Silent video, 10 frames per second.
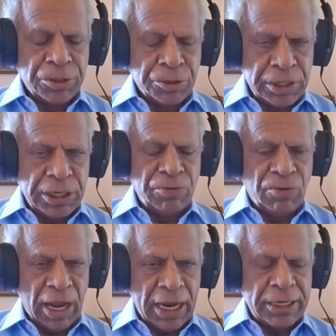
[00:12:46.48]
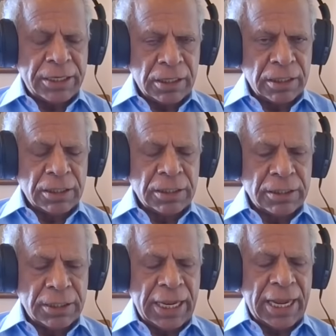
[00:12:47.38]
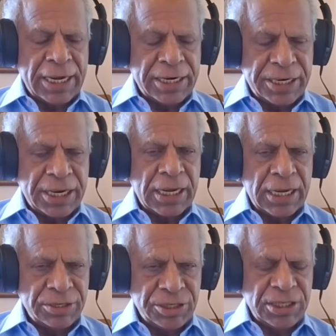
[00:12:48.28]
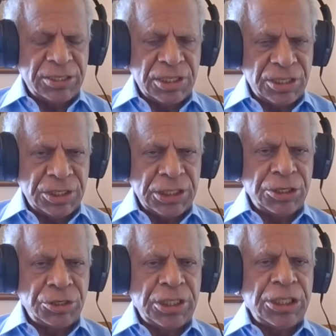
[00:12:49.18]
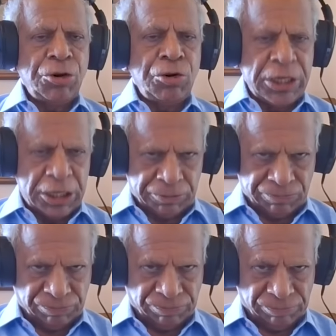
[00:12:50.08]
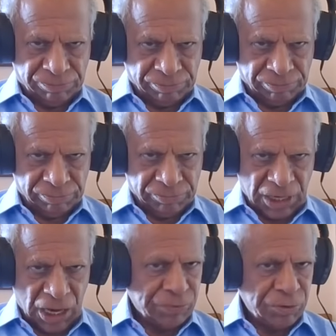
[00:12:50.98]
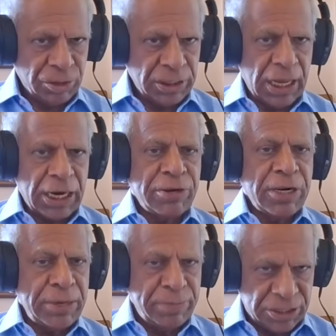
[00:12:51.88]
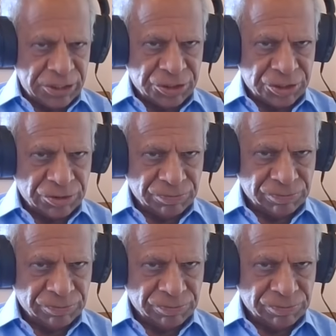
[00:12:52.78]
to invite the entire GCC to G20. After all, they are our neighbors.